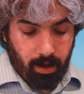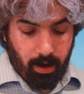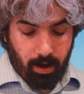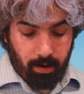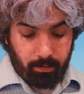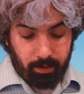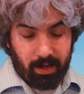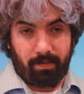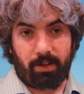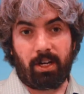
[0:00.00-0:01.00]
Um, well,
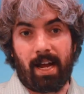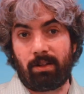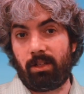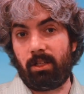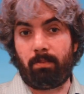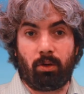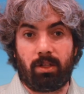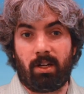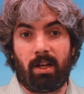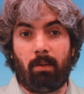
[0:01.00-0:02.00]
they didn't officially announce it. They just
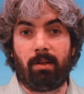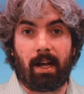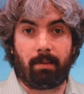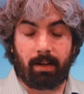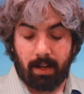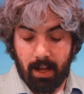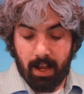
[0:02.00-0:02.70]
posted it in the help document.